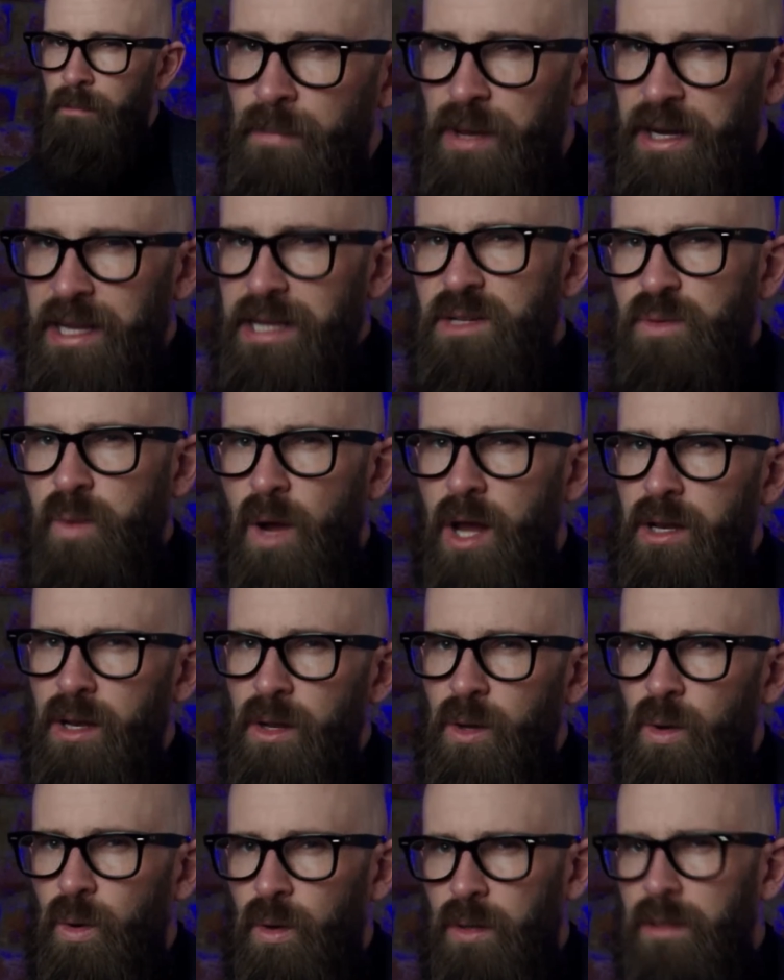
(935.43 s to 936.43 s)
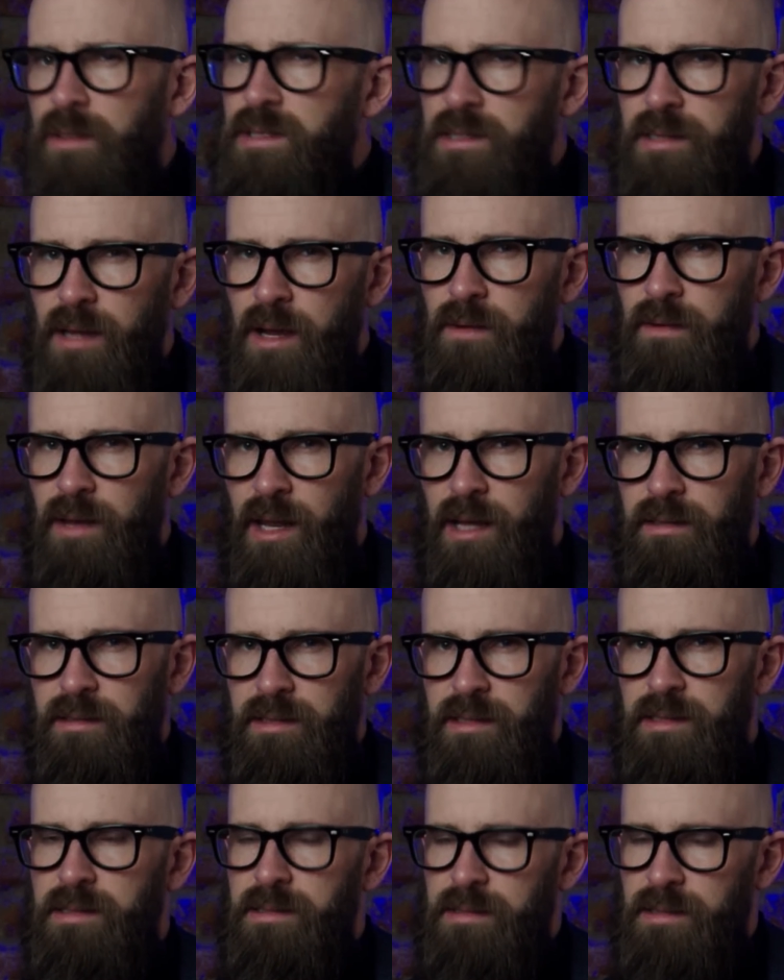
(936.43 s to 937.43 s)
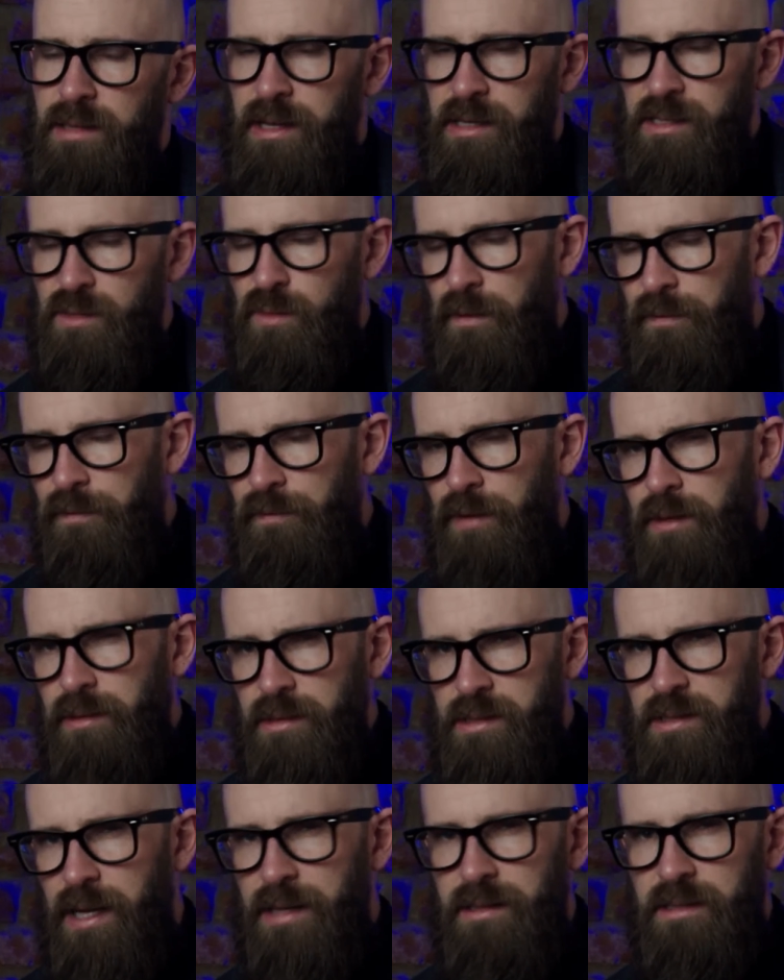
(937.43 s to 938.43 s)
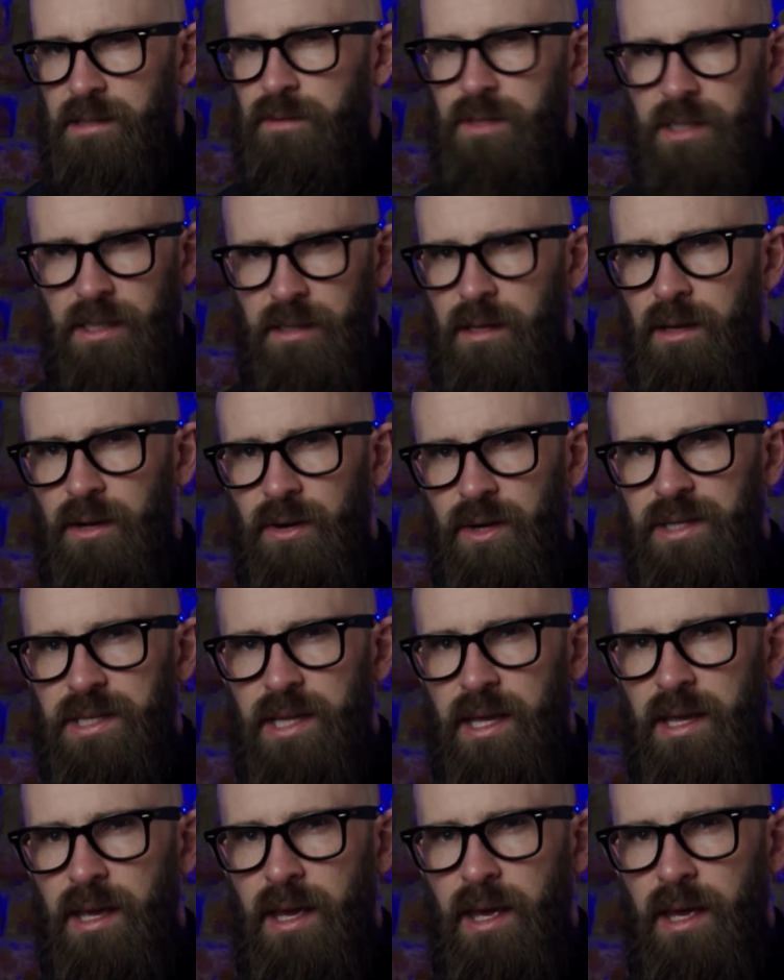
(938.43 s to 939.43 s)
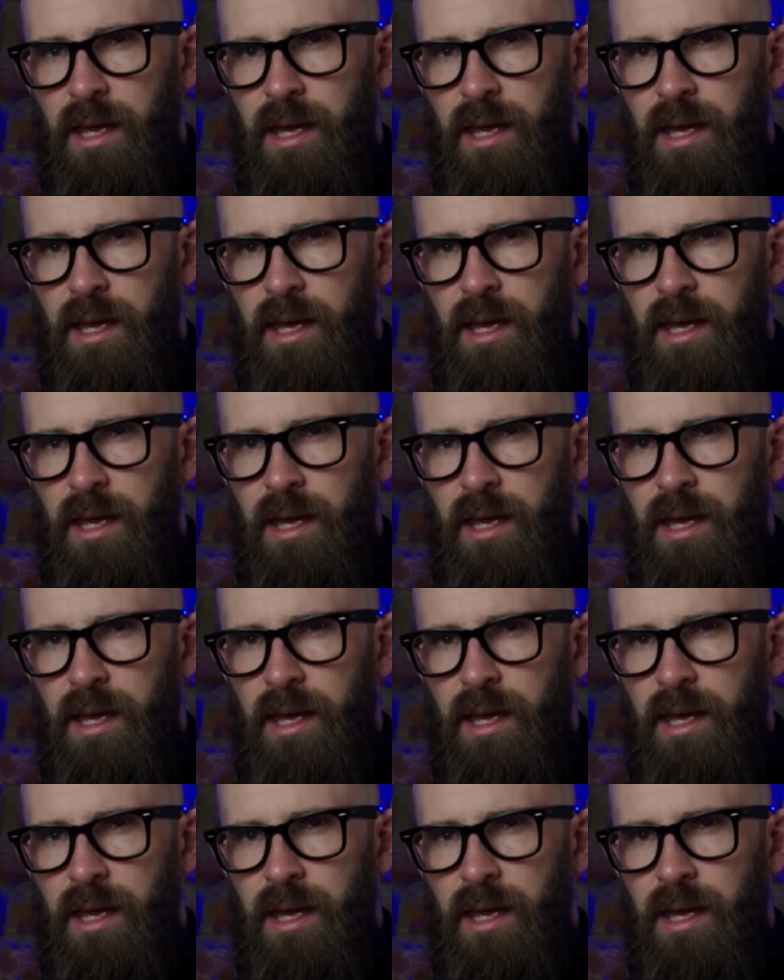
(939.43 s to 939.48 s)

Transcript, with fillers: But each one also lulled us into a false sense of security.